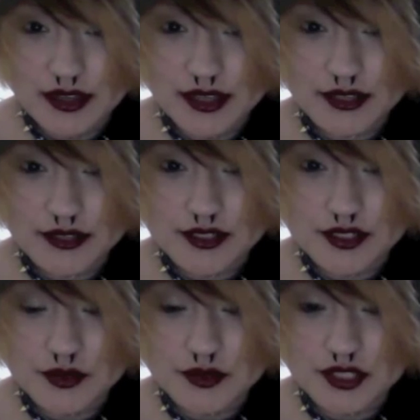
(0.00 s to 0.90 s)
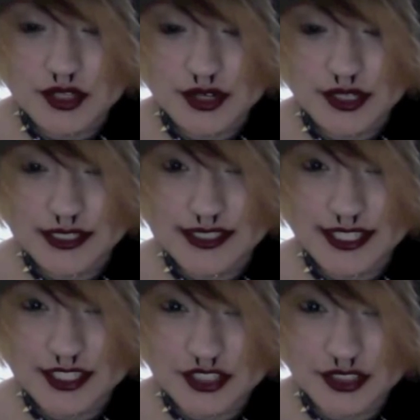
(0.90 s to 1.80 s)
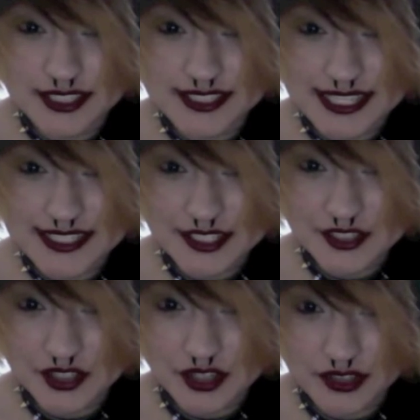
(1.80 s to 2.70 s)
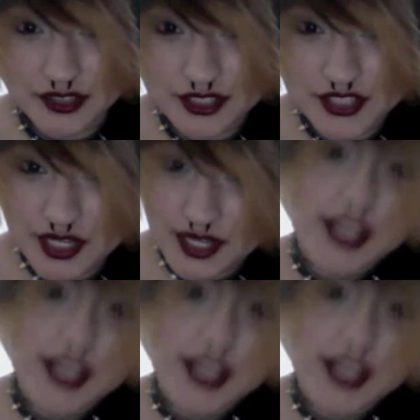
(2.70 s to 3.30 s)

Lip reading: is to start intentionally denting your cartilage.